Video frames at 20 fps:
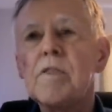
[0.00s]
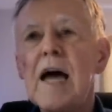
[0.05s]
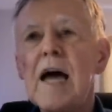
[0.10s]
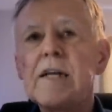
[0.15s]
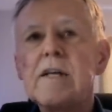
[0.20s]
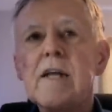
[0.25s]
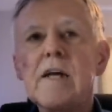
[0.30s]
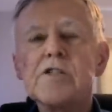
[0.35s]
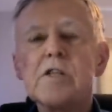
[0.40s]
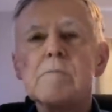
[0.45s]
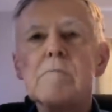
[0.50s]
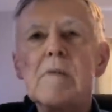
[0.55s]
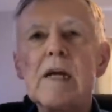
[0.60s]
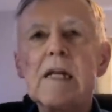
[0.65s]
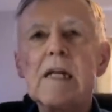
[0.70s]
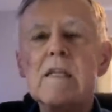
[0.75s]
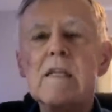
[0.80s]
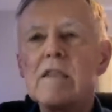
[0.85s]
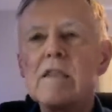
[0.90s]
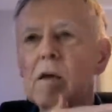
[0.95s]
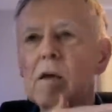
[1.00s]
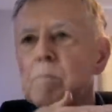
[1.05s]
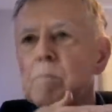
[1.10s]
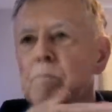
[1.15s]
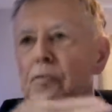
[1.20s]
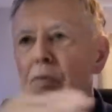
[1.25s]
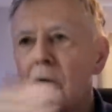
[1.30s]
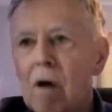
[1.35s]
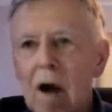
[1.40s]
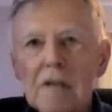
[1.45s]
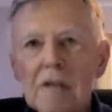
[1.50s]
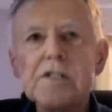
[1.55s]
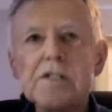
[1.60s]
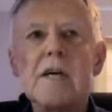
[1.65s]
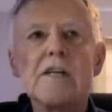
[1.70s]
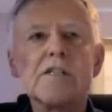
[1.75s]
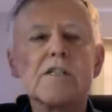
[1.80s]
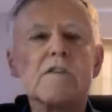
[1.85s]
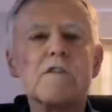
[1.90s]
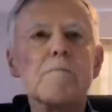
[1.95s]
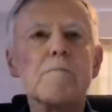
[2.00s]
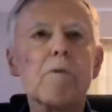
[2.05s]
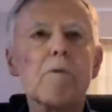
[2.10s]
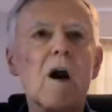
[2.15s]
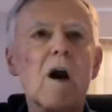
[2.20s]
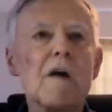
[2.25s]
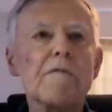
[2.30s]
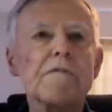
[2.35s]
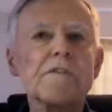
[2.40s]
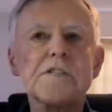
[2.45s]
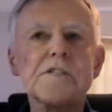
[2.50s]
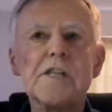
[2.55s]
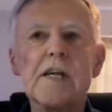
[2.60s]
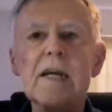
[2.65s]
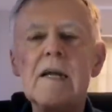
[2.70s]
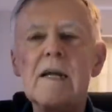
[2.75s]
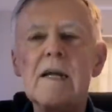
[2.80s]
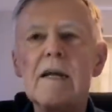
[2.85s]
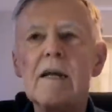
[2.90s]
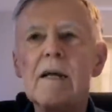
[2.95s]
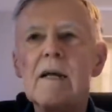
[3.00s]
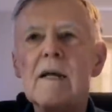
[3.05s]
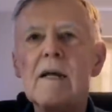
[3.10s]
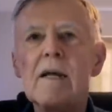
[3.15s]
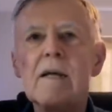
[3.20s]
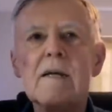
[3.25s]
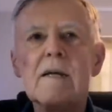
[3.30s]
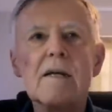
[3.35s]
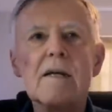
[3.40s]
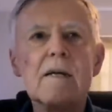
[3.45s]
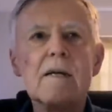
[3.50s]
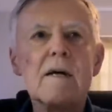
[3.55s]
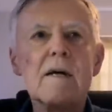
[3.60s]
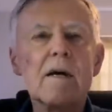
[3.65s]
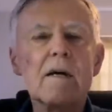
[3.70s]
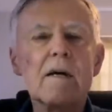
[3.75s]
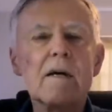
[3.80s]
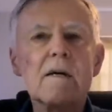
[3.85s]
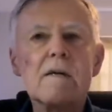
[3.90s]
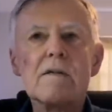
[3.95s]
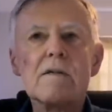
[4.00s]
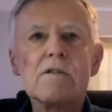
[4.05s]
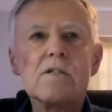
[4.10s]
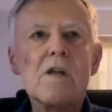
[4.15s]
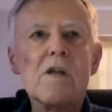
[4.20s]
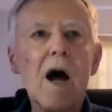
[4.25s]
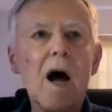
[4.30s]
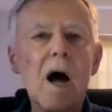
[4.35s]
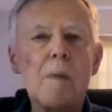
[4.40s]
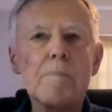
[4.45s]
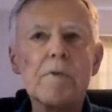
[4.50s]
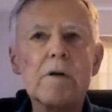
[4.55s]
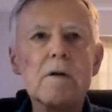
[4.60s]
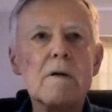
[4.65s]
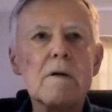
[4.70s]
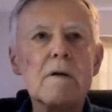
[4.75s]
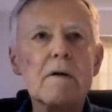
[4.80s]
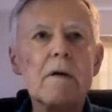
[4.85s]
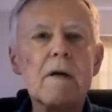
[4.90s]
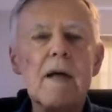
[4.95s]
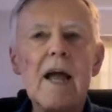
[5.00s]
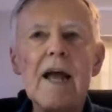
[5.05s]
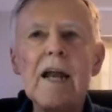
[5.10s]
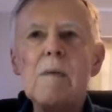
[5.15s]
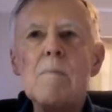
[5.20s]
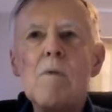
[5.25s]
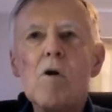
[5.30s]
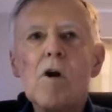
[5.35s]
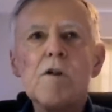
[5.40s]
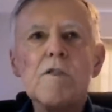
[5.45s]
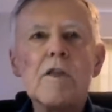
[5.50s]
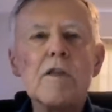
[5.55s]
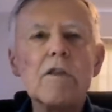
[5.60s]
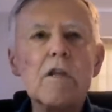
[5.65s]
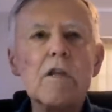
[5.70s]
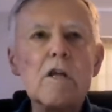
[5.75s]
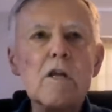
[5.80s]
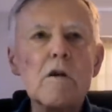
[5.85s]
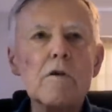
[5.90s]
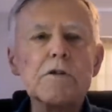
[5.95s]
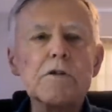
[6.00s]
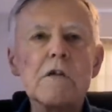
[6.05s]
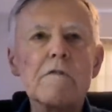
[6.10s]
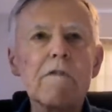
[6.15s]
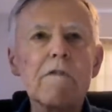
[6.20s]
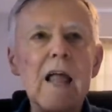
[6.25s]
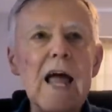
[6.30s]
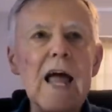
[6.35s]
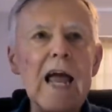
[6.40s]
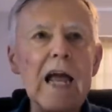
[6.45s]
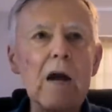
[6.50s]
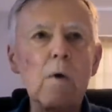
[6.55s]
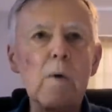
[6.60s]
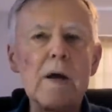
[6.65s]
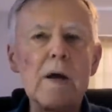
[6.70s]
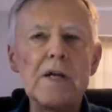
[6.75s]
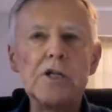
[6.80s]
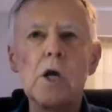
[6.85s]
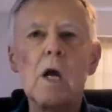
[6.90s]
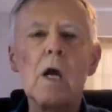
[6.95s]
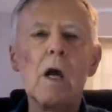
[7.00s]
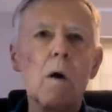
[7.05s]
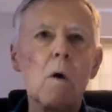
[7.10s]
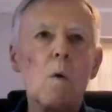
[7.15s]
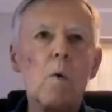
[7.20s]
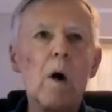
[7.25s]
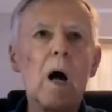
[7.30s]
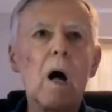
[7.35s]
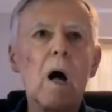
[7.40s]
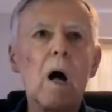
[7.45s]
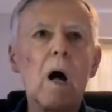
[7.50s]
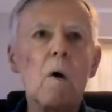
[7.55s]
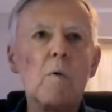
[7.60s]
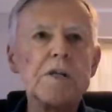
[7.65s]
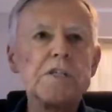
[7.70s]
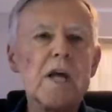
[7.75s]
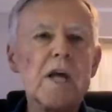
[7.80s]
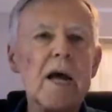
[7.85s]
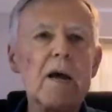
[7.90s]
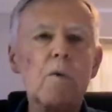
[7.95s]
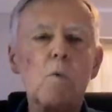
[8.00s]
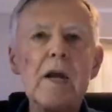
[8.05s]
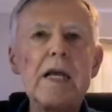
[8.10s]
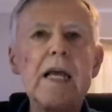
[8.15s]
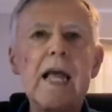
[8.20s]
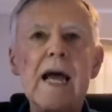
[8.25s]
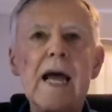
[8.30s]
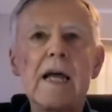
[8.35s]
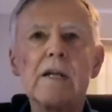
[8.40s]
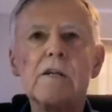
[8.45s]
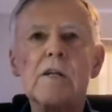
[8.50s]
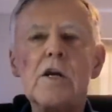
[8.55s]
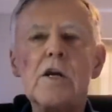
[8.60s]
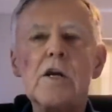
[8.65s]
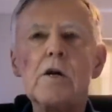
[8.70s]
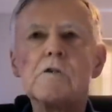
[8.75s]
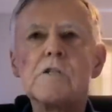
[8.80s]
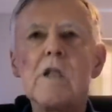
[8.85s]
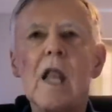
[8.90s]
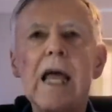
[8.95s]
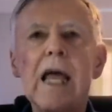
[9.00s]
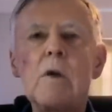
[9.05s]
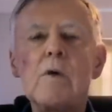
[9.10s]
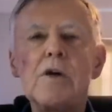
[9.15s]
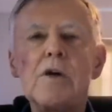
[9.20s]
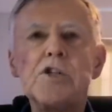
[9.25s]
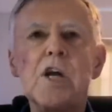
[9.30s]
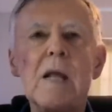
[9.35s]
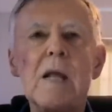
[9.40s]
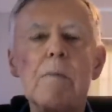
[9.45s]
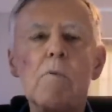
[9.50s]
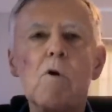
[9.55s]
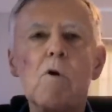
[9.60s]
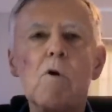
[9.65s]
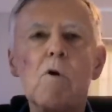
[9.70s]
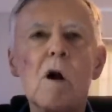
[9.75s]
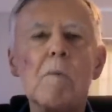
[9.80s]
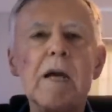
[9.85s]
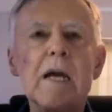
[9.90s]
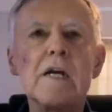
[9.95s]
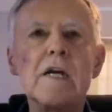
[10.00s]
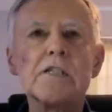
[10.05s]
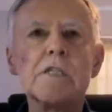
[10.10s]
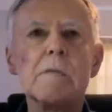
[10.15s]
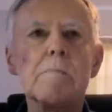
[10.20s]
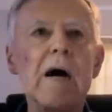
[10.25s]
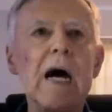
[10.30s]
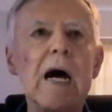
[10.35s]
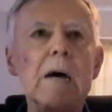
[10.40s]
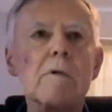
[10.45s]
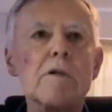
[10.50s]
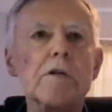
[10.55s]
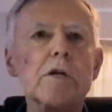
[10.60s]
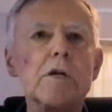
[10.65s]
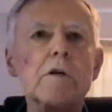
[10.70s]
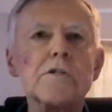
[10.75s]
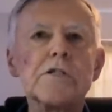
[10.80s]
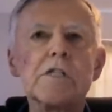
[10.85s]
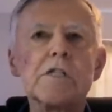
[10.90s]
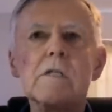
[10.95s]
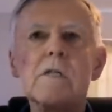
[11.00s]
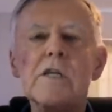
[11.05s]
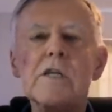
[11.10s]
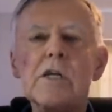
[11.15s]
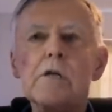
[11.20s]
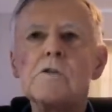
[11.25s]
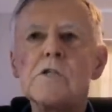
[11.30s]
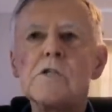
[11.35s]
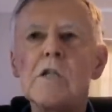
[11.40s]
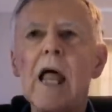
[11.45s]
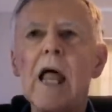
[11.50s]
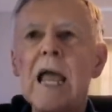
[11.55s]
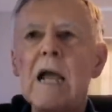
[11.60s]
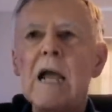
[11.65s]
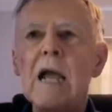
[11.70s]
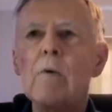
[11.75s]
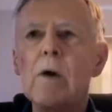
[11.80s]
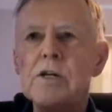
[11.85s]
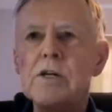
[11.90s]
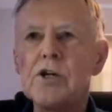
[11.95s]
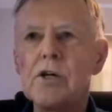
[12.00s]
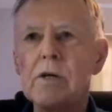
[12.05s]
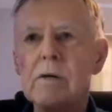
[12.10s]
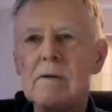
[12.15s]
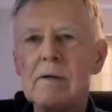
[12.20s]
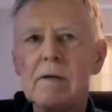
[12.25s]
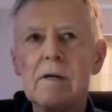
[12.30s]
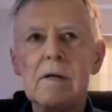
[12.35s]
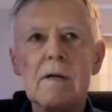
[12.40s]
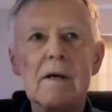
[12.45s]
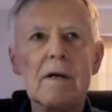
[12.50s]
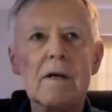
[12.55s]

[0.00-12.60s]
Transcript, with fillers: But that doesn't mean that the process of prophecy uh, stopped any more than the use of language. Well, we say we can't use language anymore because the Bible uses used language.